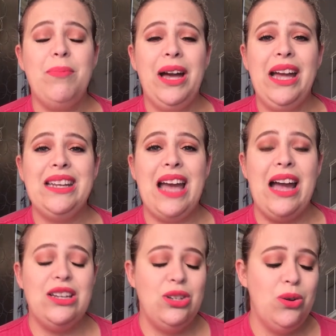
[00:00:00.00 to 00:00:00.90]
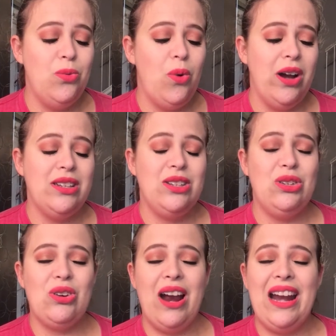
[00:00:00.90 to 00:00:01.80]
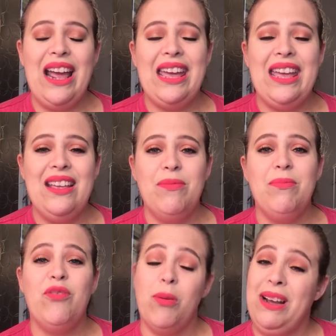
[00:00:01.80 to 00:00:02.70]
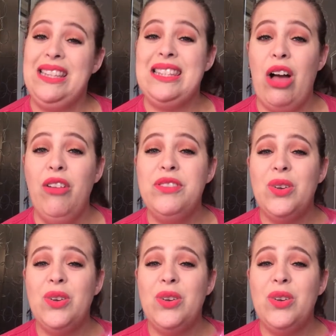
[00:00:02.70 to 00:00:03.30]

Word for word: but I do want to try it again for myself.